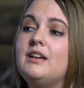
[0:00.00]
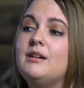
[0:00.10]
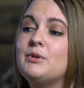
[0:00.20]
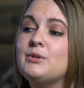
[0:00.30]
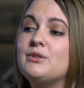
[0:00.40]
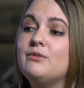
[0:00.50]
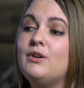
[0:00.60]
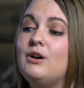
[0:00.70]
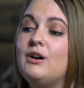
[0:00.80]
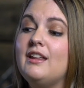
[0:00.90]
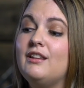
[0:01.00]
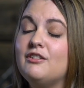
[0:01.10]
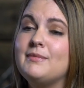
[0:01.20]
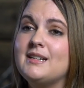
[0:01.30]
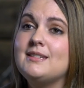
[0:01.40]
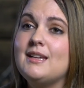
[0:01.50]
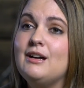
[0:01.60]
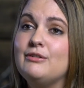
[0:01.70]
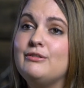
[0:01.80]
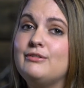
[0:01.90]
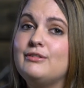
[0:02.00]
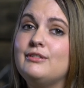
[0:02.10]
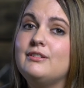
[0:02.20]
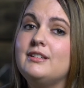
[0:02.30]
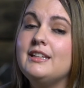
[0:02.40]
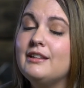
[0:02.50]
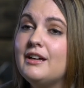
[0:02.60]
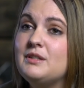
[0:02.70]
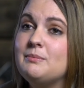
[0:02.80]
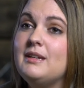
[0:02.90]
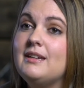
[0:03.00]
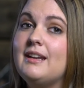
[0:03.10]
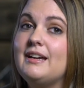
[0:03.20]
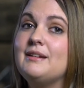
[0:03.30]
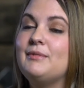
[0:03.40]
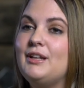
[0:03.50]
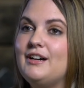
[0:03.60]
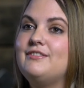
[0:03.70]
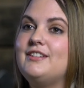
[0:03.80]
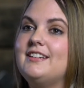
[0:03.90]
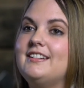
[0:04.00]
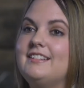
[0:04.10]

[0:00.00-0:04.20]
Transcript: And most of all, I love myself. He loves me and I am loved.